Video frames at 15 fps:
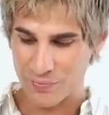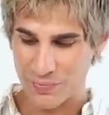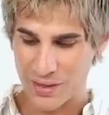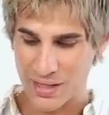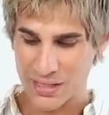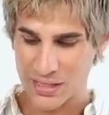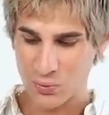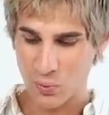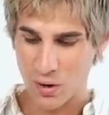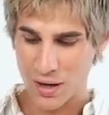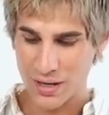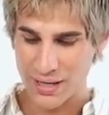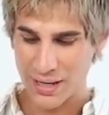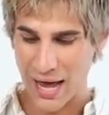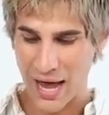This one
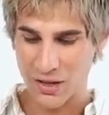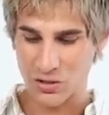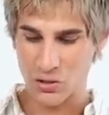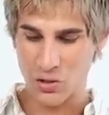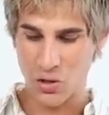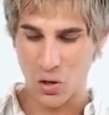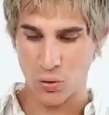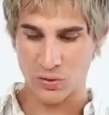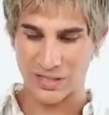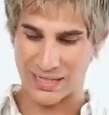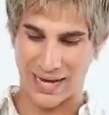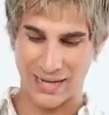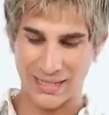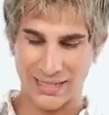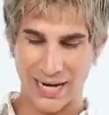has no
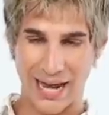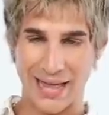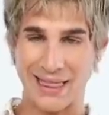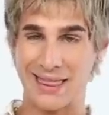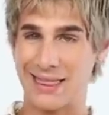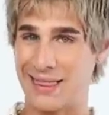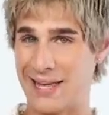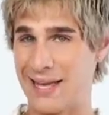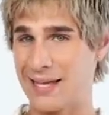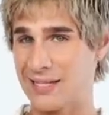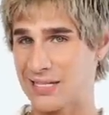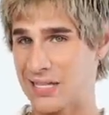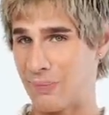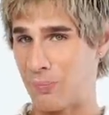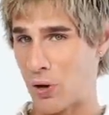scent and I think
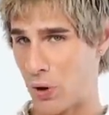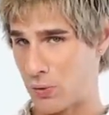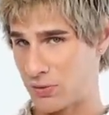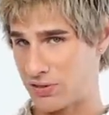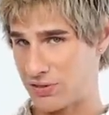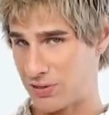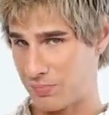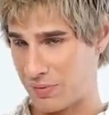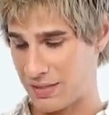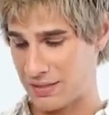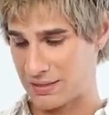it's supposed to be